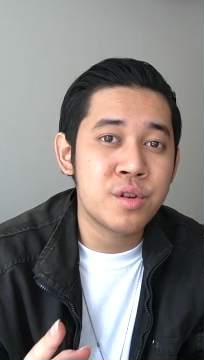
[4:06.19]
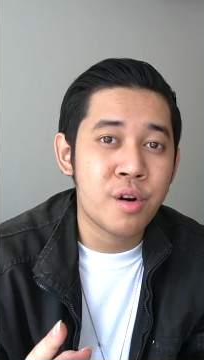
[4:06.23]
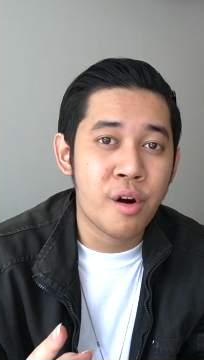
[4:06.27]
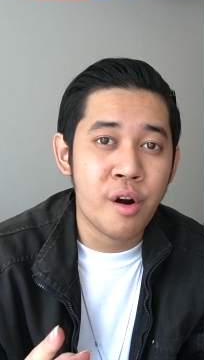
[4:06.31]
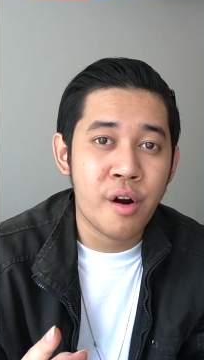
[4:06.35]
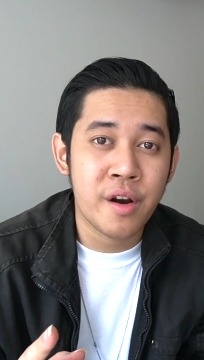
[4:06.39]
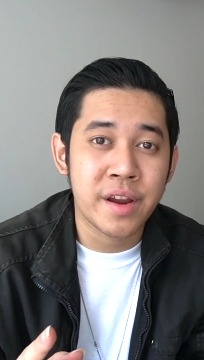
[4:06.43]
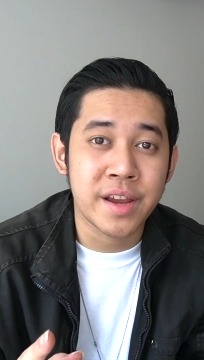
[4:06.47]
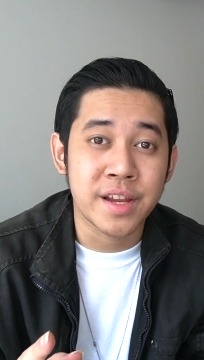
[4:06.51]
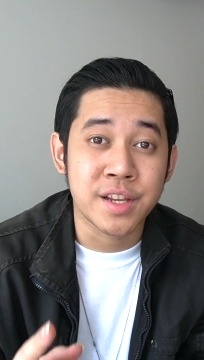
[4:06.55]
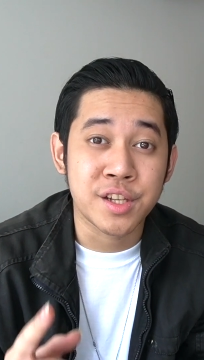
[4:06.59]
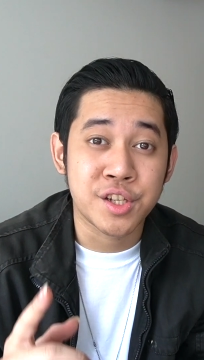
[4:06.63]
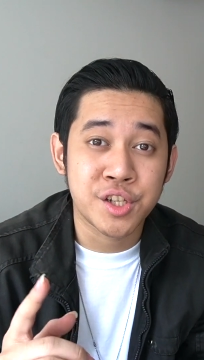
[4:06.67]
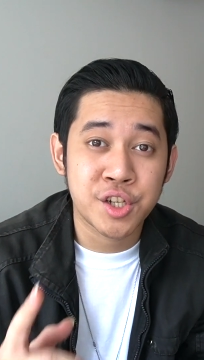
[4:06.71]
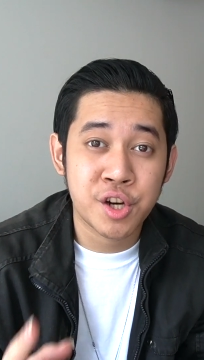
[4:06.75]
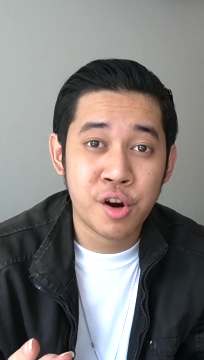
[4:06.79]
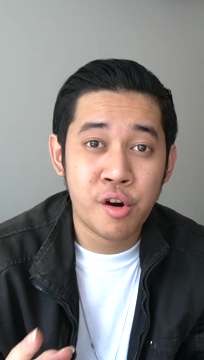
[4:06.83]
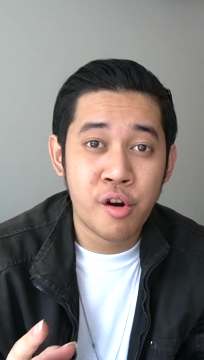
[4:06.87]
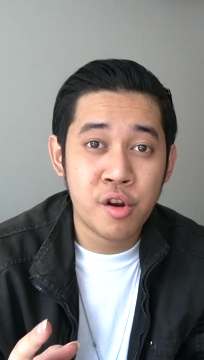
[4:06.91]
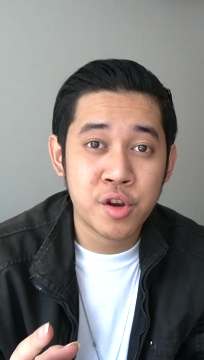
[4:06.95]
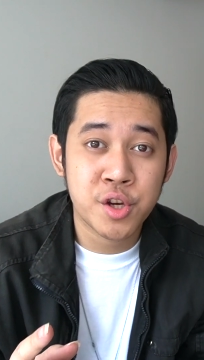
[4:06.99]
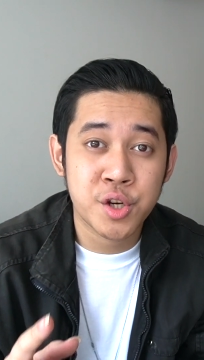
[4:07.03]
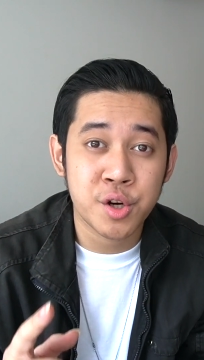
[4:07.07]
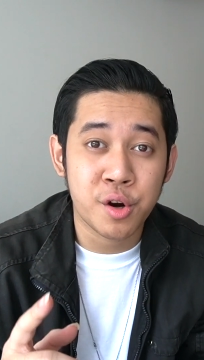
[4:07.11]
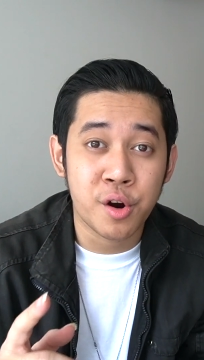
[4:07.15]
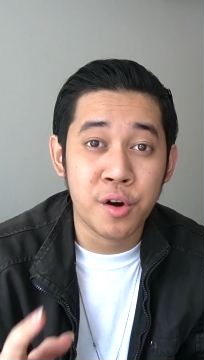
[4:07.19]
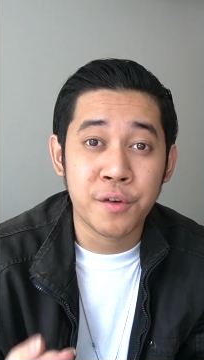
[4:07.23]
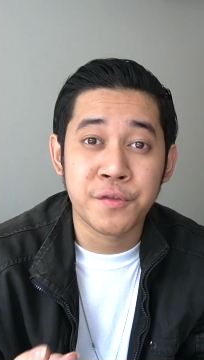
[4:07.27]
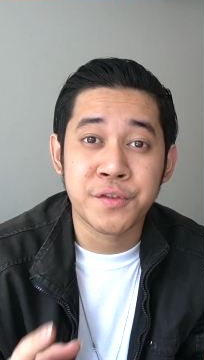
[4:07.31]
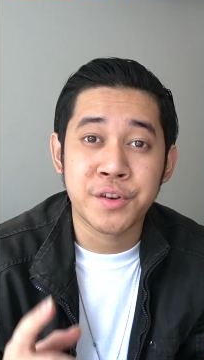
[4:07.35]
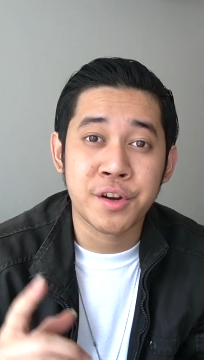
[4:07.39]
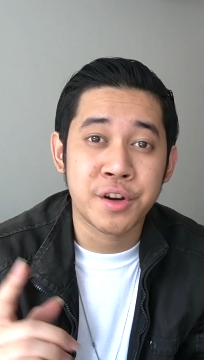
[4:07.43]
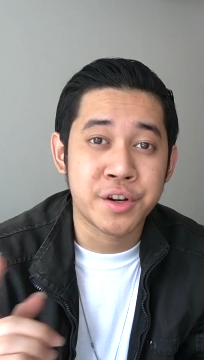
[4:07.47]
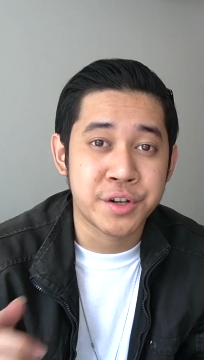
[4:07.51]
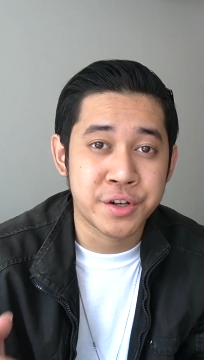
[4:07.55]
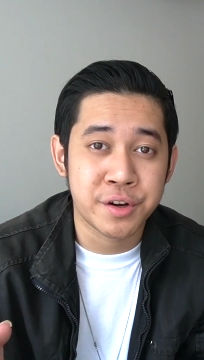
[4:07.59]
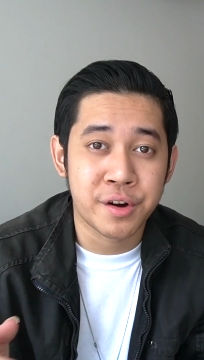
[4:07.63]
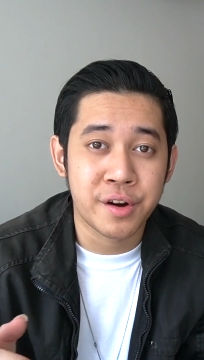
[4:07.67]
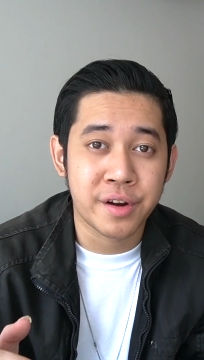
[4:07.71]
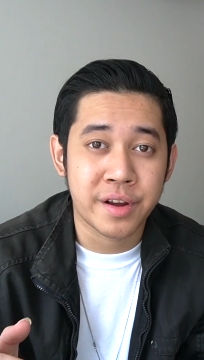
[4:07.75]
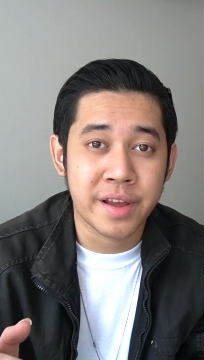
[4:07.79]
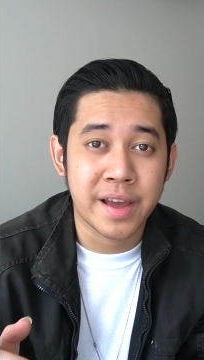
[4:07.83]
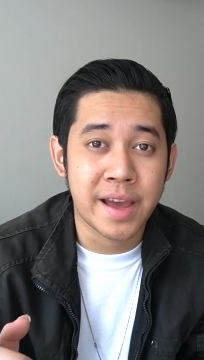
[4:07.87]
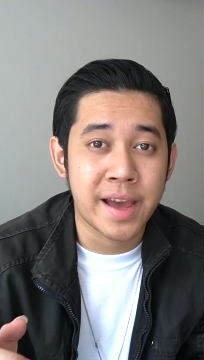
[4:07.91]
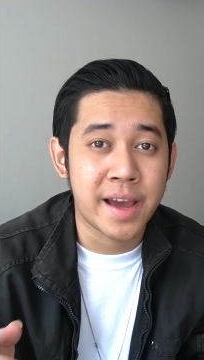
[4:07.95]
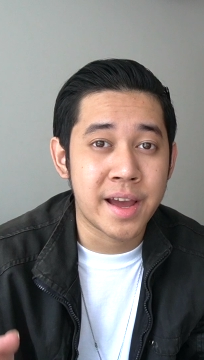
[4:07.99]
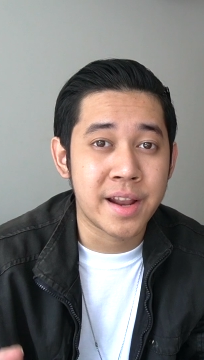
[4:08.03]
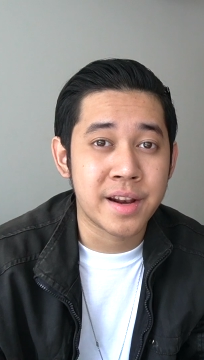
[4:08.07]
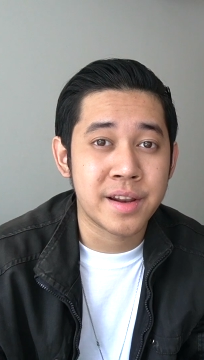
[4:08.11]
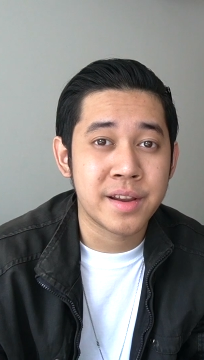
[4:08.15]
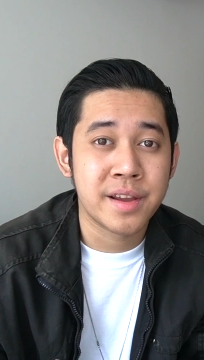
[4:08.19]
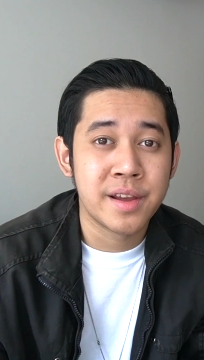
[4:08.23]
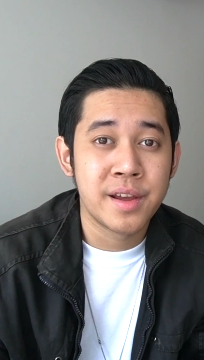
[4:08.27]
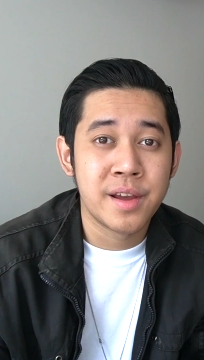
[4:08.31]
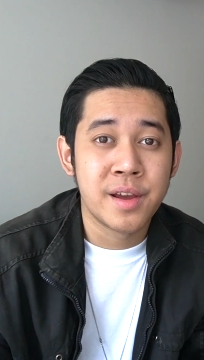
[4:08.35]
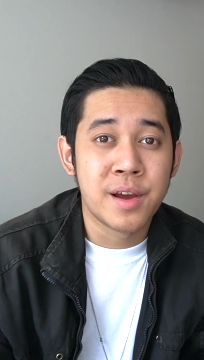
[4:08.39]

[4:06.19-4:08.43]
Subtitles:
are in charge of your dog, and